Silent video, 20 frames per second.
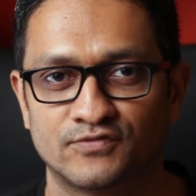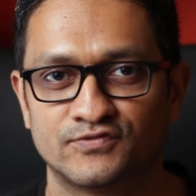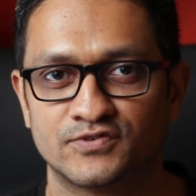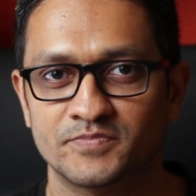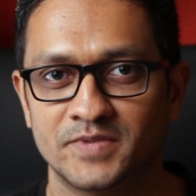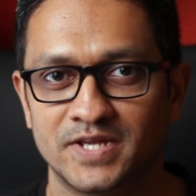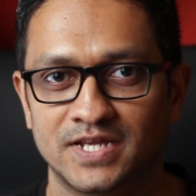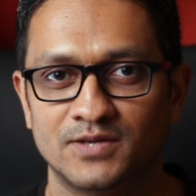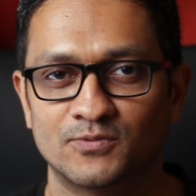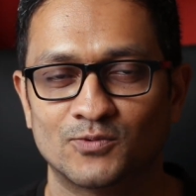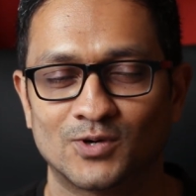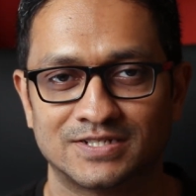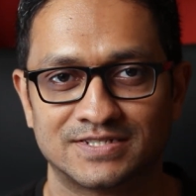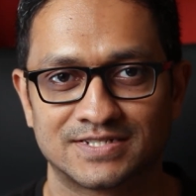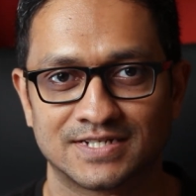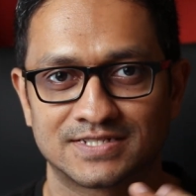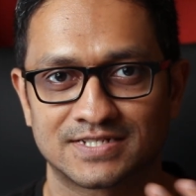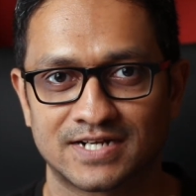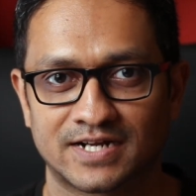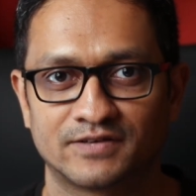for me
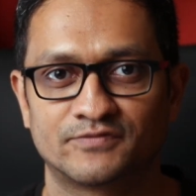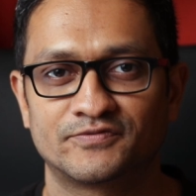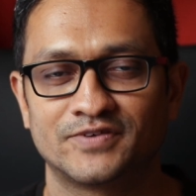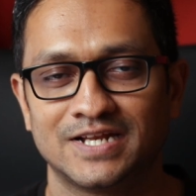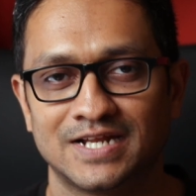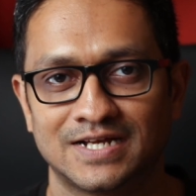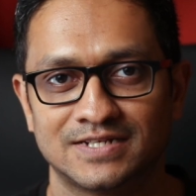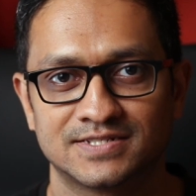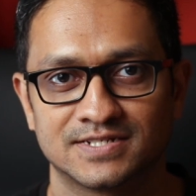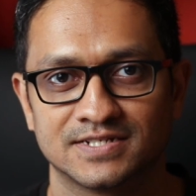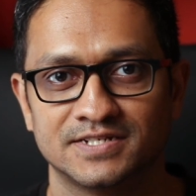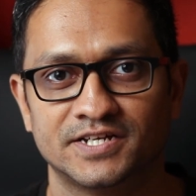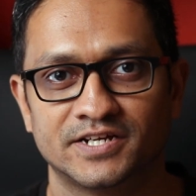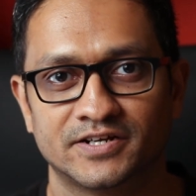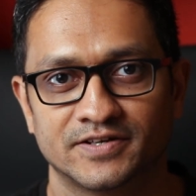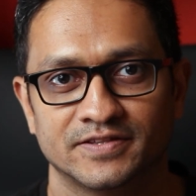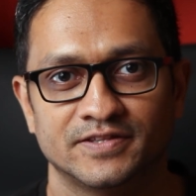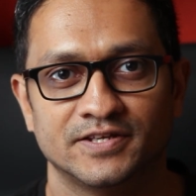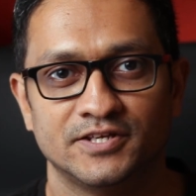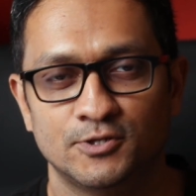once I started freelancing
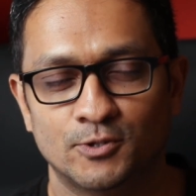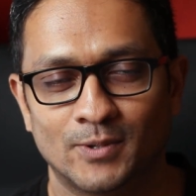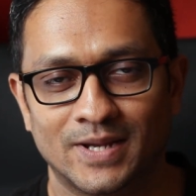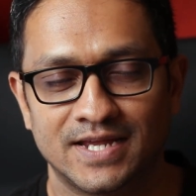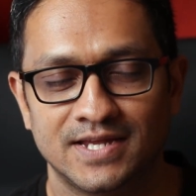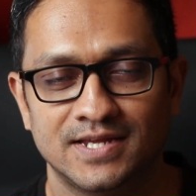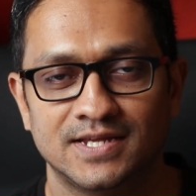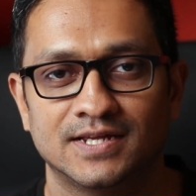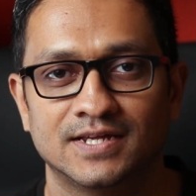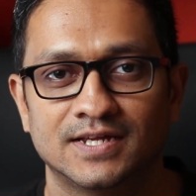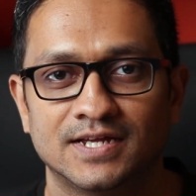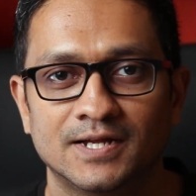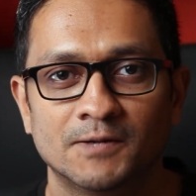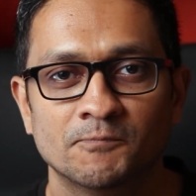here in the U A E.